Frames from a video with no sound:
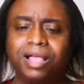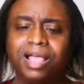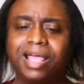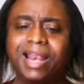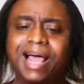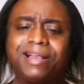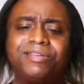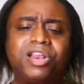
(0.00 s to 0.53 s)

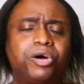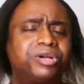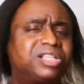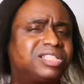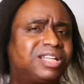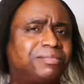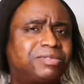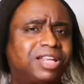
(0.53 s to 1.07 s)
And I
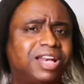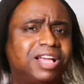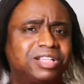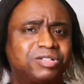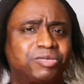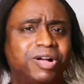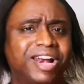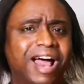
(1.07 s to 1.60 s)
noticed something
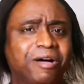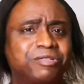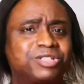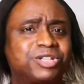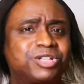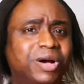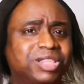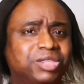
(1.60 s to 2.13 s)
else when I was
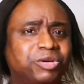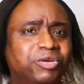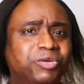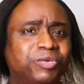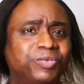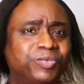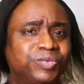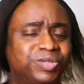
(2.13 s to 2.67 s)
going
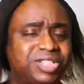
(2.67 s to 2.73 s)
through